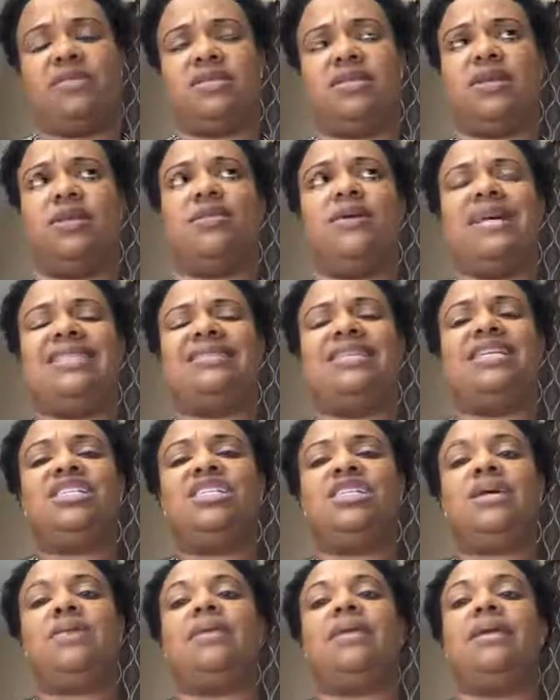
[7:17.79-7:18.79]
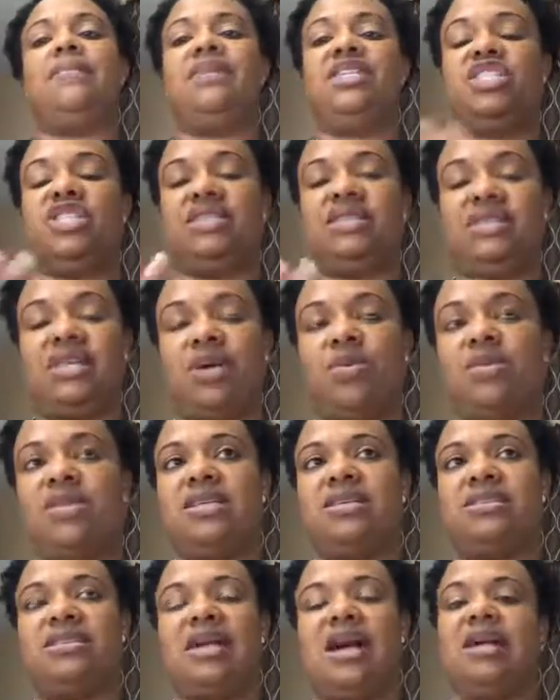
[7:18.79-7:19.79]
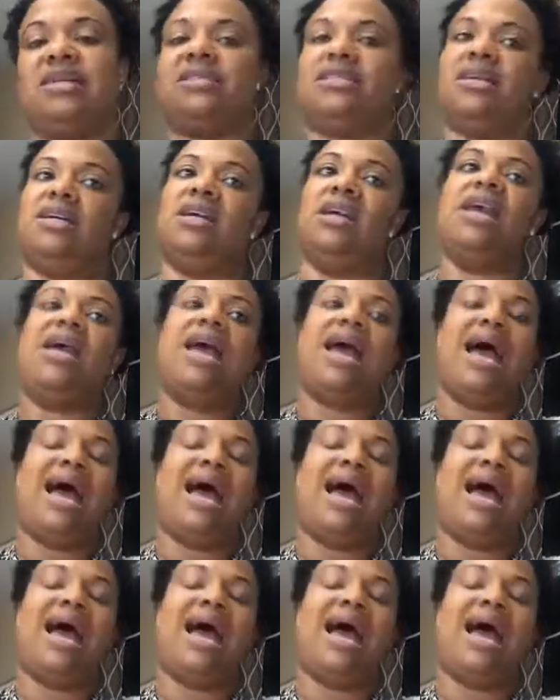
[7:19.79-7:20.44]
So I said, you know what, let me just stick with this doctor.